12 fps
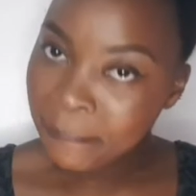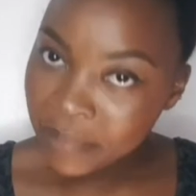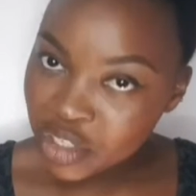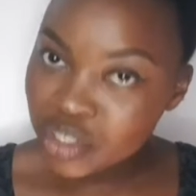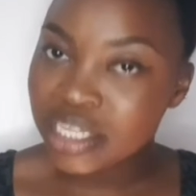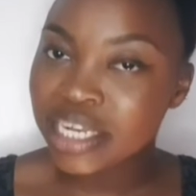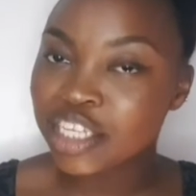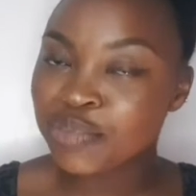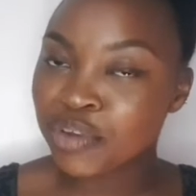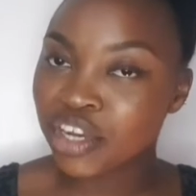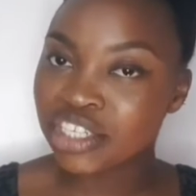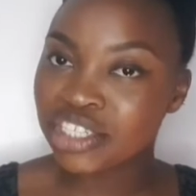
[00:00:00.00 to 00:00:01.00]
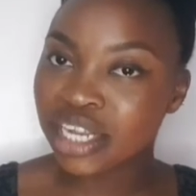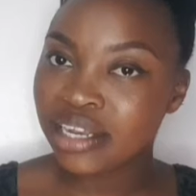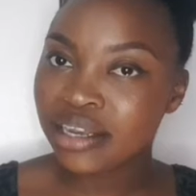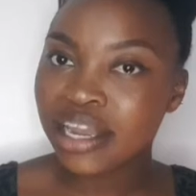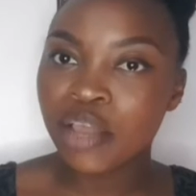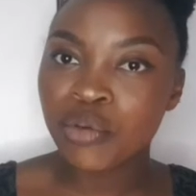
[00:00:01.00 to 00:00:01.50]
choose an
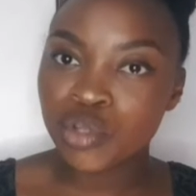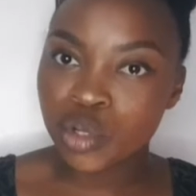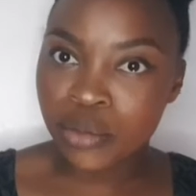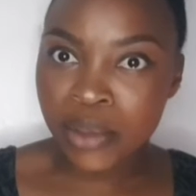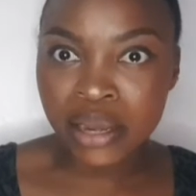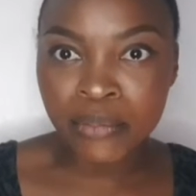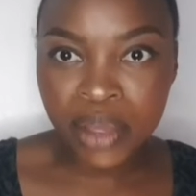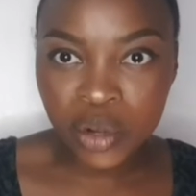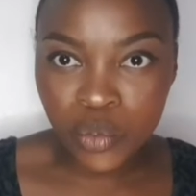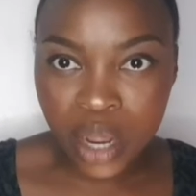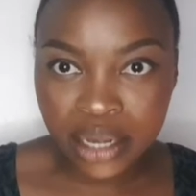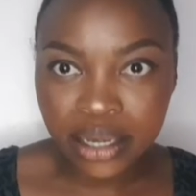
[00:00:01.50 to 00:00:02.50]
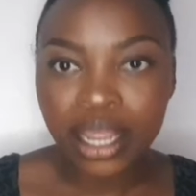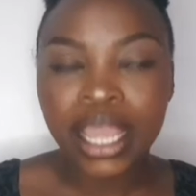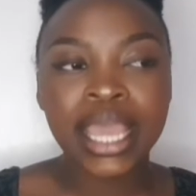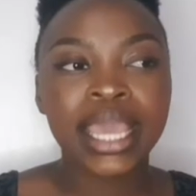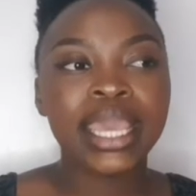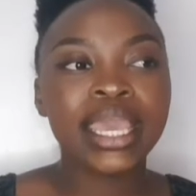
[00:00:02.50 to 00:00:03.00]
inspiration like we talked about in part 1.
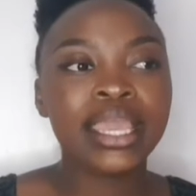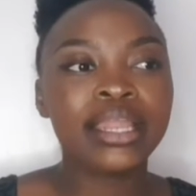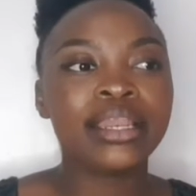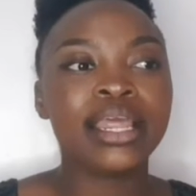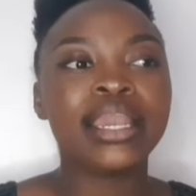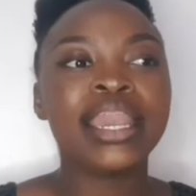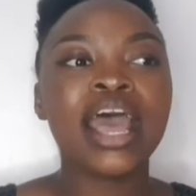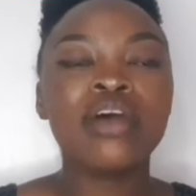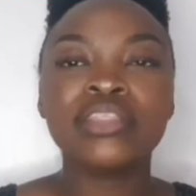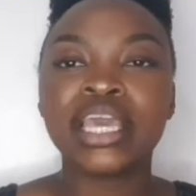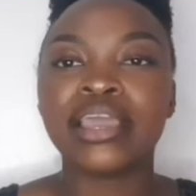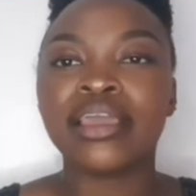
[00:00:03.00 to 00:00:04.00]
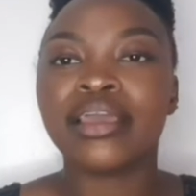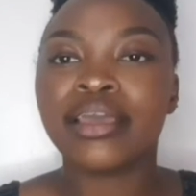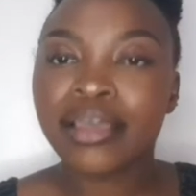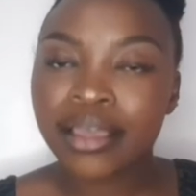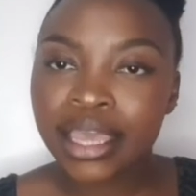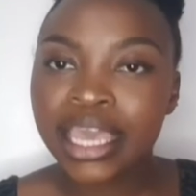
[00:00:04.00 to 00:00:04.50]
And now the
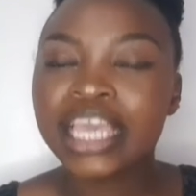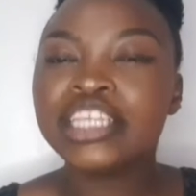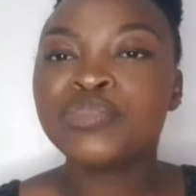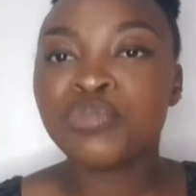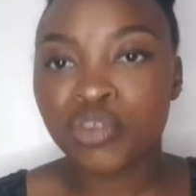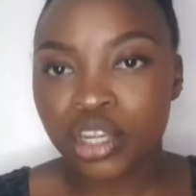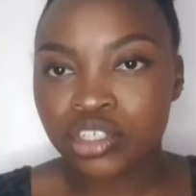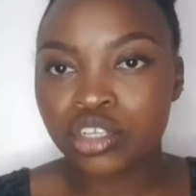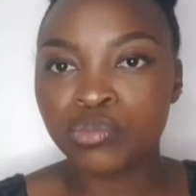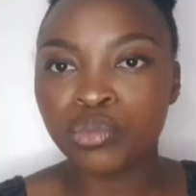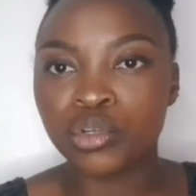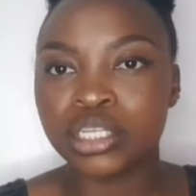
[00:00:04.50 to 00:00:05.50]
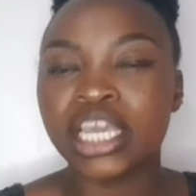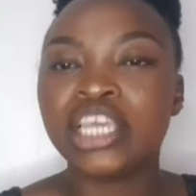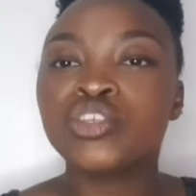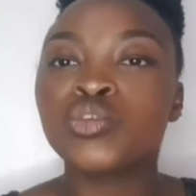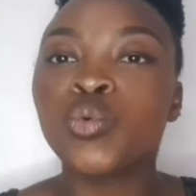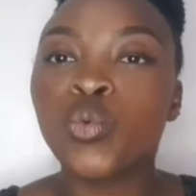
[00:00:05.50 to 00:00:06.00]
inspiration board
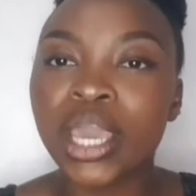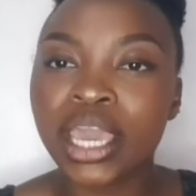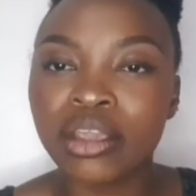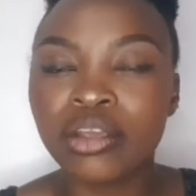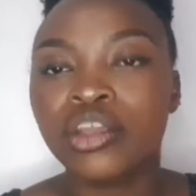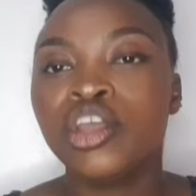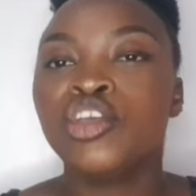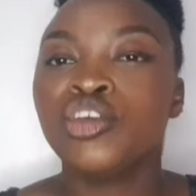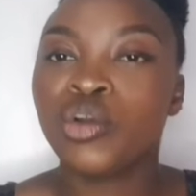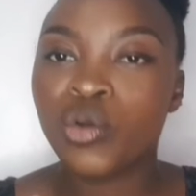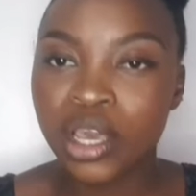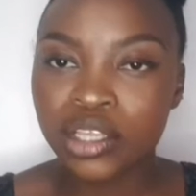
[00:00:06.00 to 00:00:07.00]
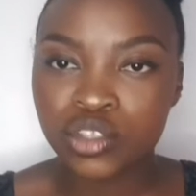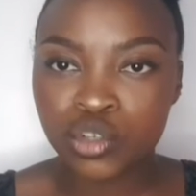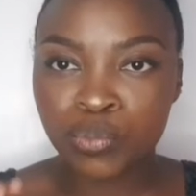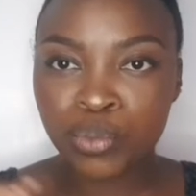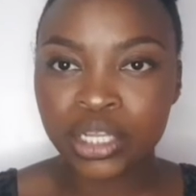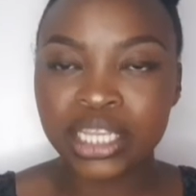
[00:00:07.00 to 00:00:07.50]
is where you're going to
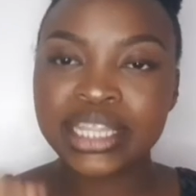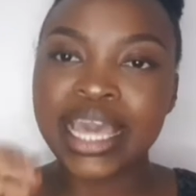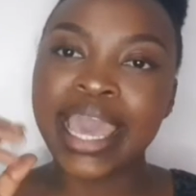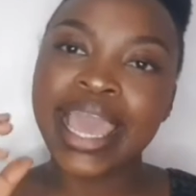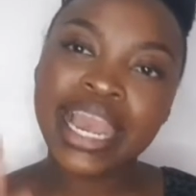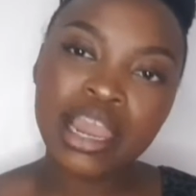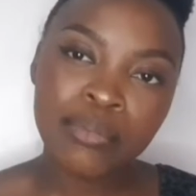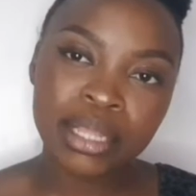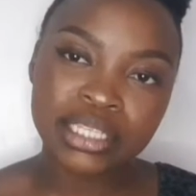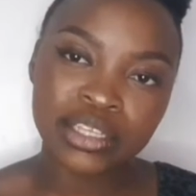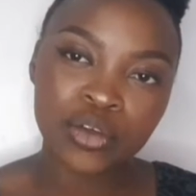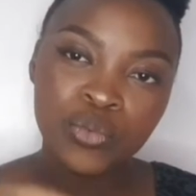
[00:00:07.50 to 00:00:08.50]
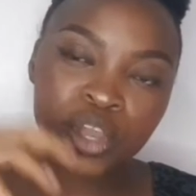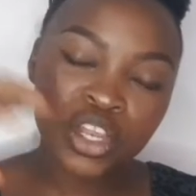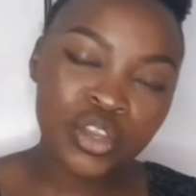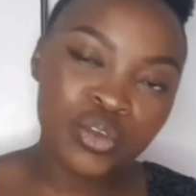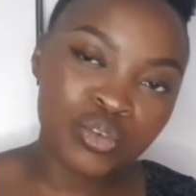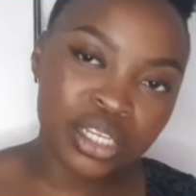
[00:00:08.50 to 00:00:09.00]
put the elements when
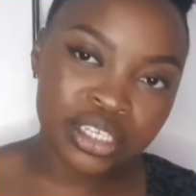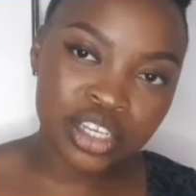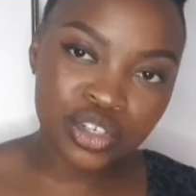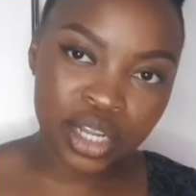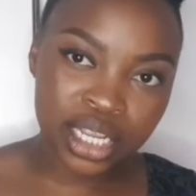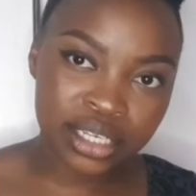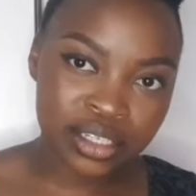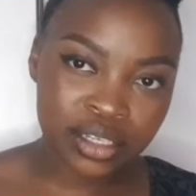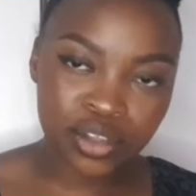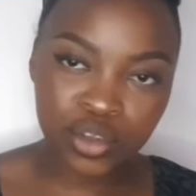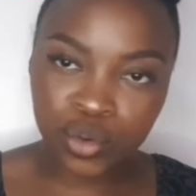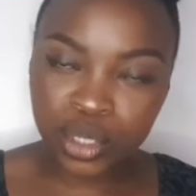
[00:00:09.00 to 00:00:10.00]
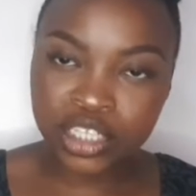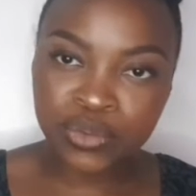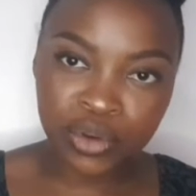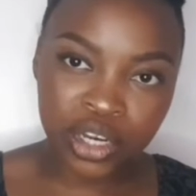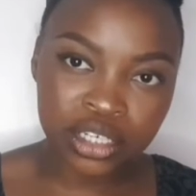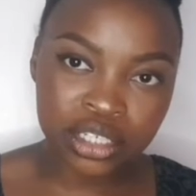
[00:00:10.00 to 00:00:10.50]
you research your
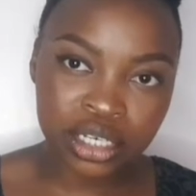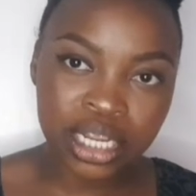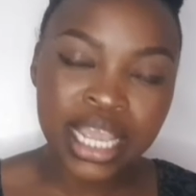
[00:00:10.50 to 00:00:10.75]
inspiration,